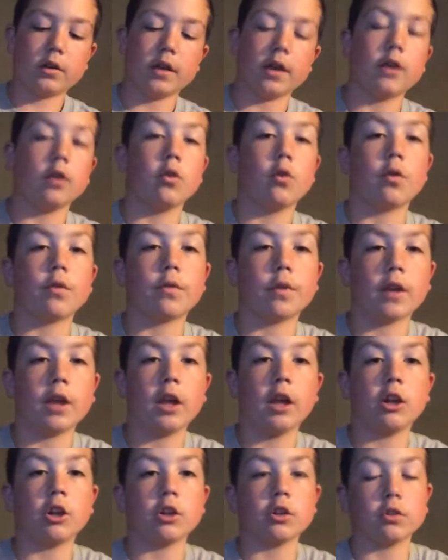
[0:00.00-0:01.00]
get
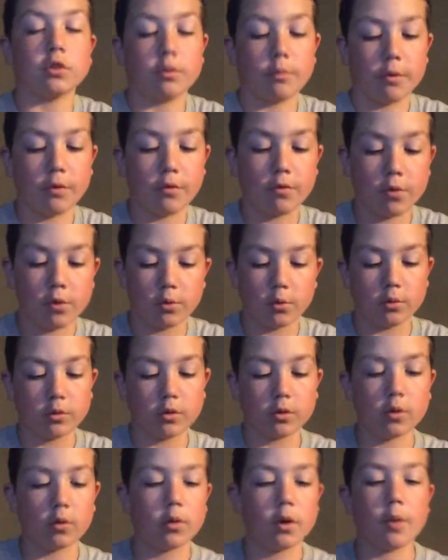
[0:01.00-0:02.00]
notifications on my phone,
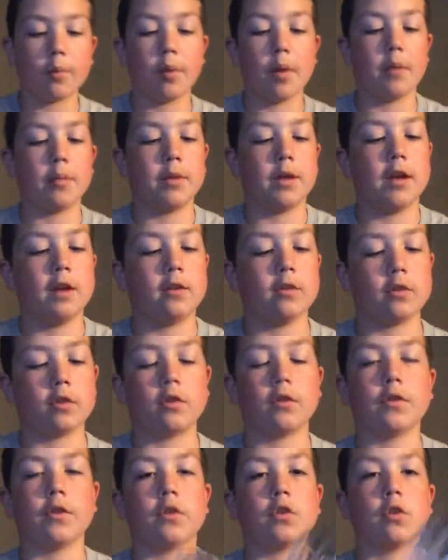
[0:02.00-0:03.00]
so I'll probably
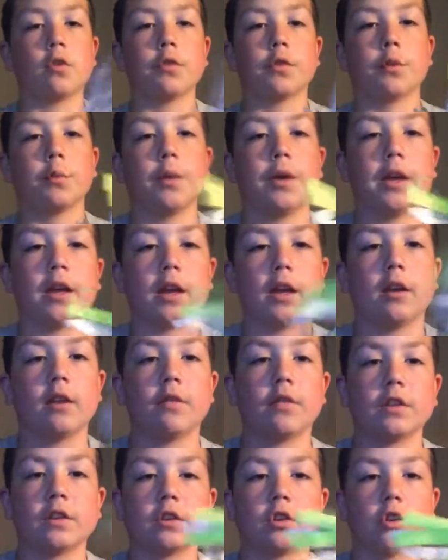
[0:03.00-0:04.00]
answer if it's over the weekend.
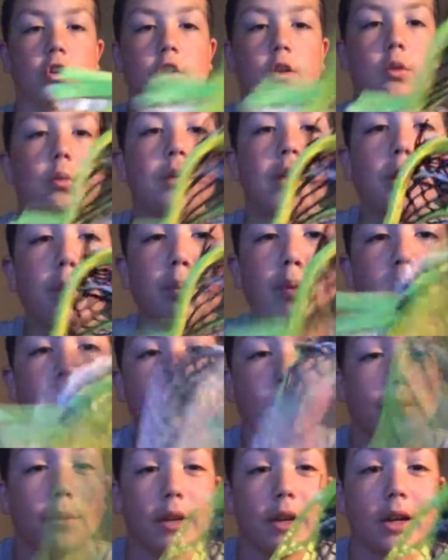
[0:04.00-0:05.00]
If it's during the week,
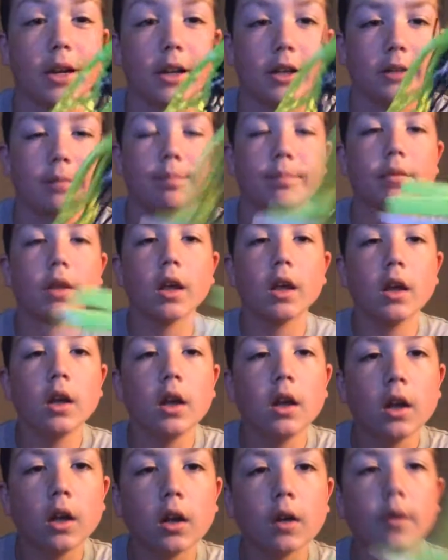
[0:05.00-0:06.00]
probably
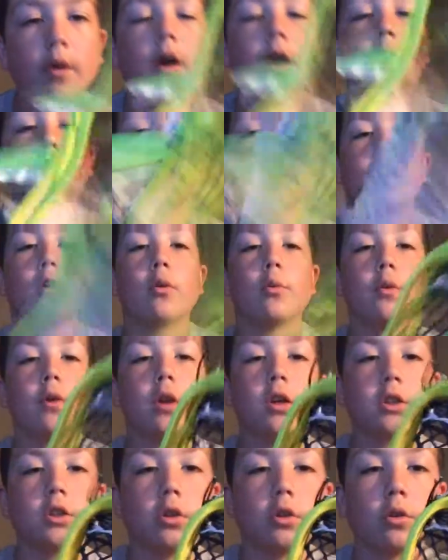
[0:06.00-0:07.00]
not. But I hope
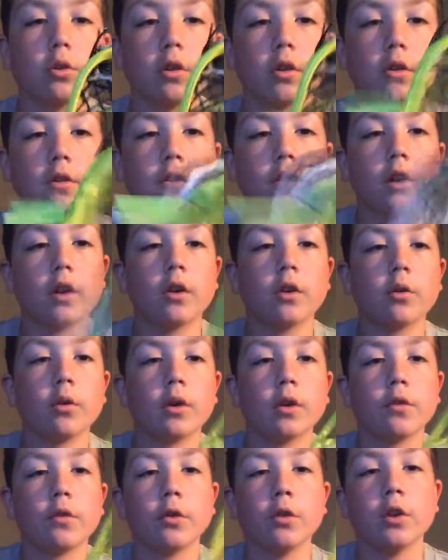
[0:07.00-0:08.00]
you guys enjoyed this video.
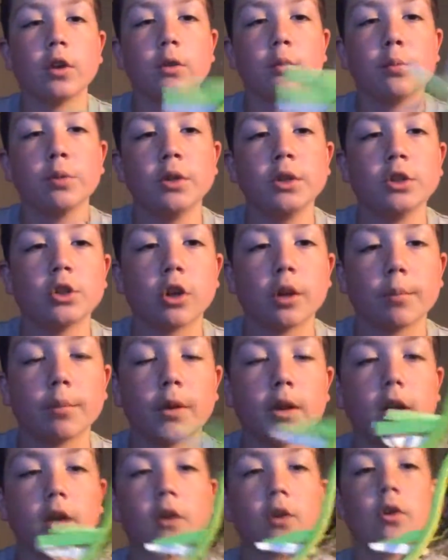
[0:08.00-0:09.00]
If you did, please drop
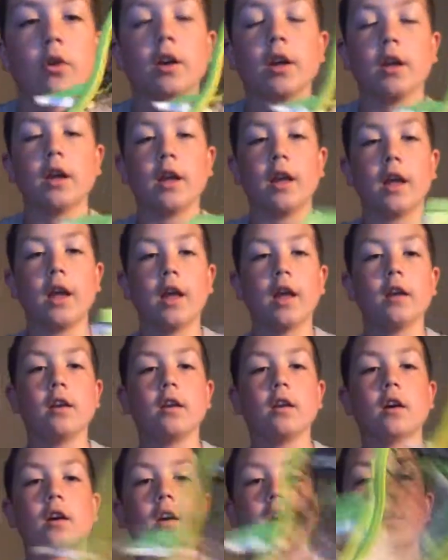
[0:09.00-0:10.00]
a like on it,
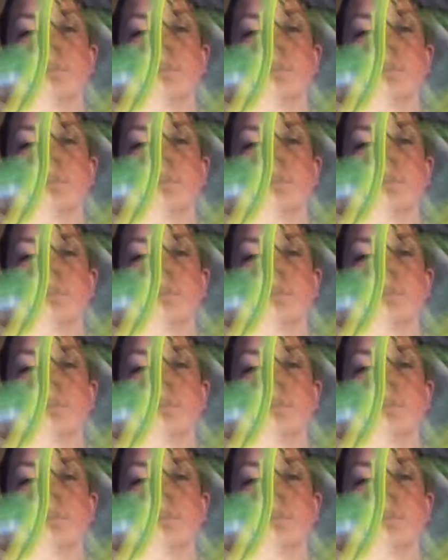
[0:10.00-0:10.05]
and